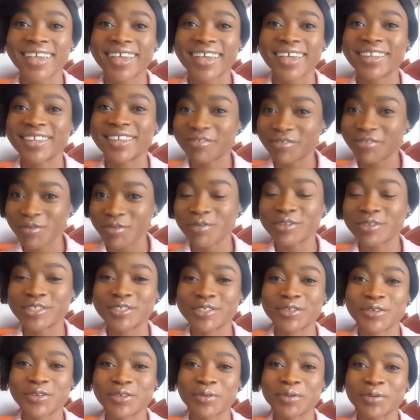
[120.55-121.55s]
And if you're watching
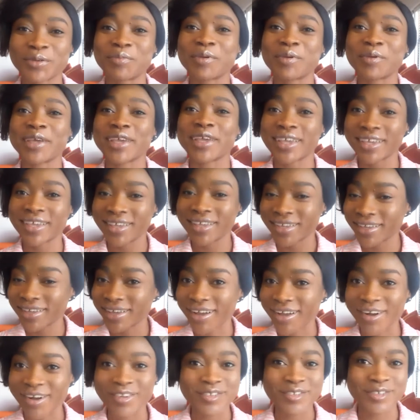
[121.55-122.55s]
the replay,
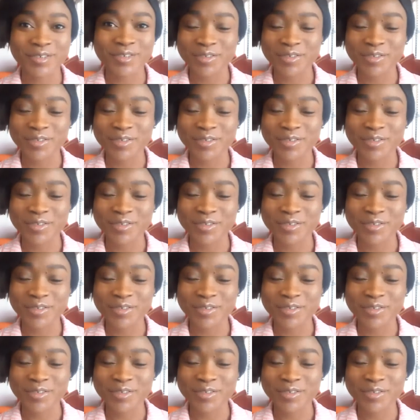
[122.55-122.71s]
also